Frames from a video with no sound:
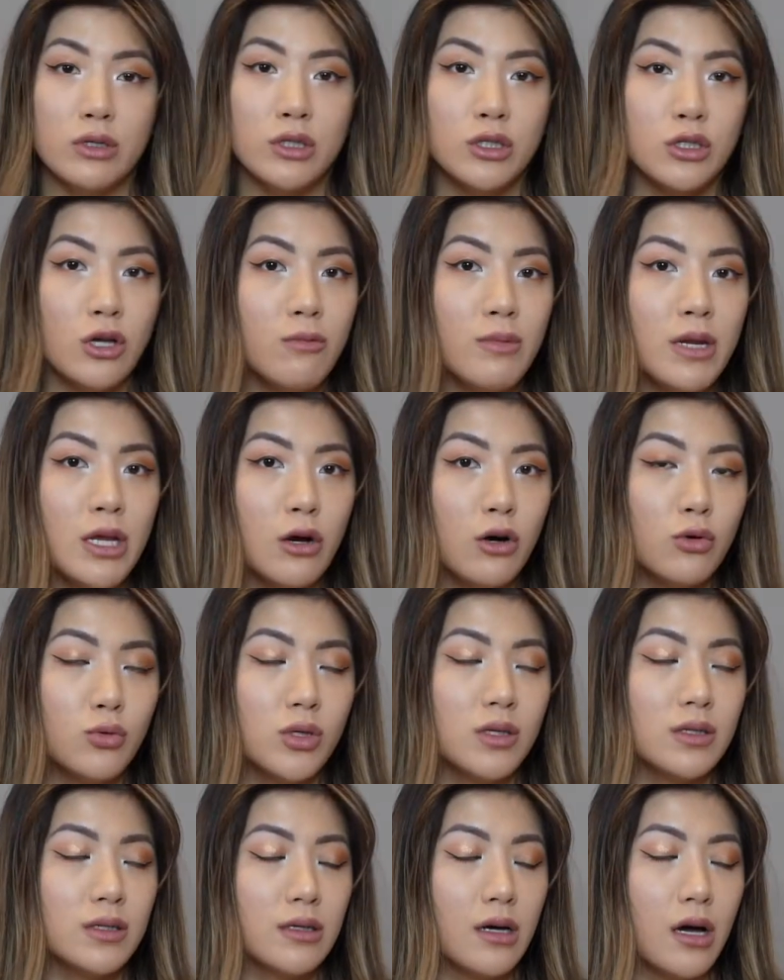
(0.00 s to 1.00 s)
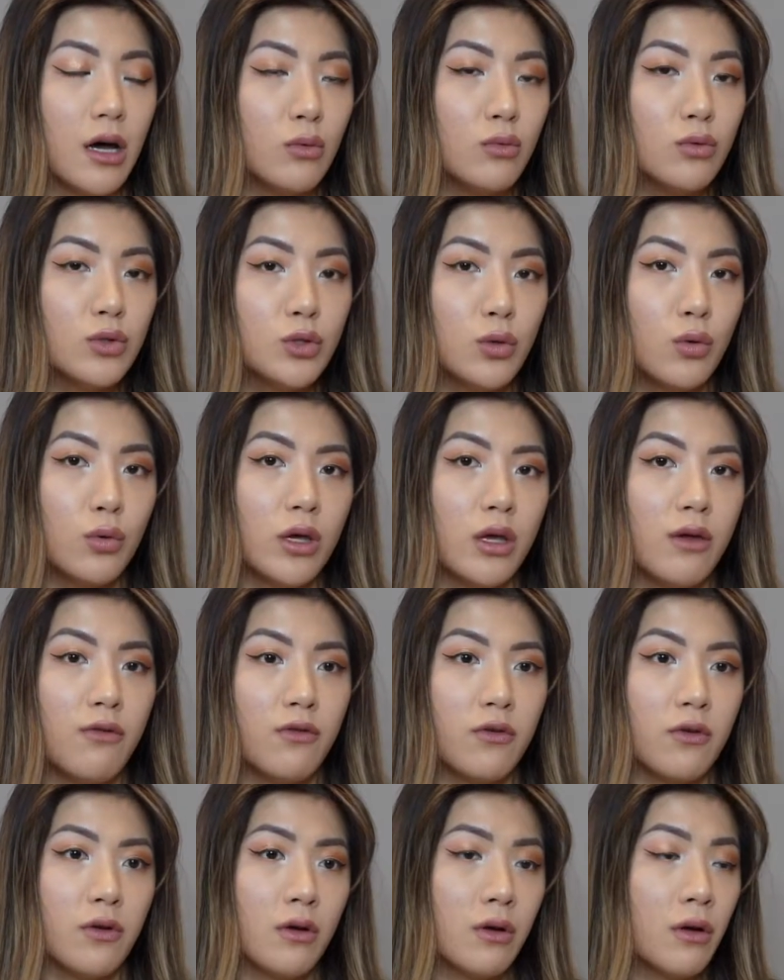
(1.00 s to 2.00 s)
so many options that I will talk you
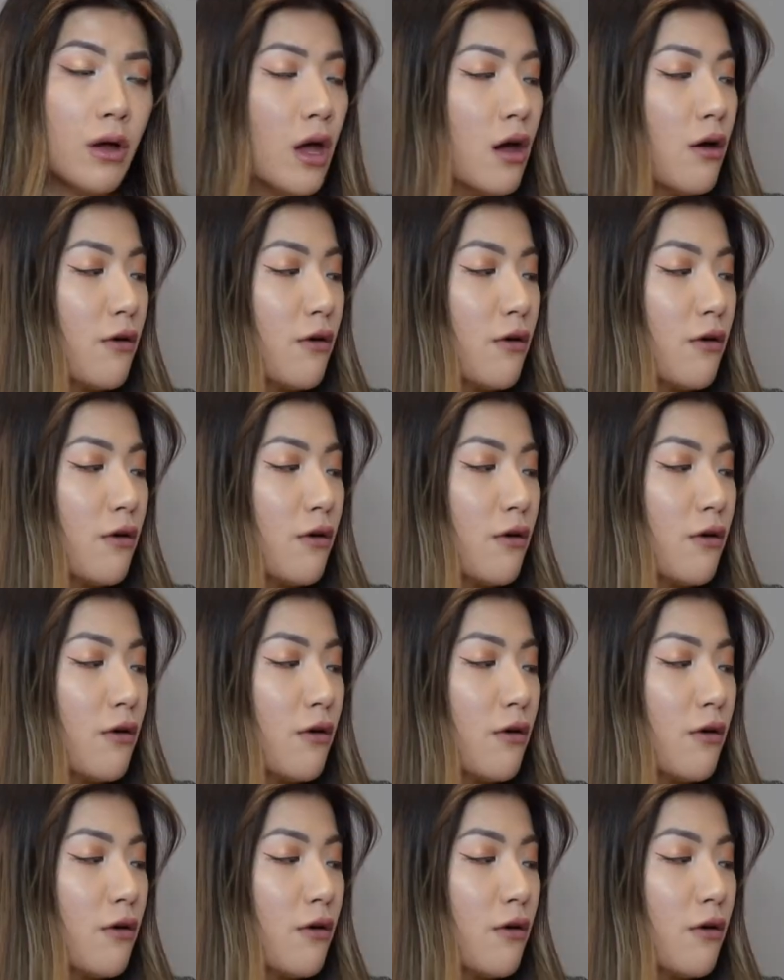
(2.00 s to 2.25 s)
through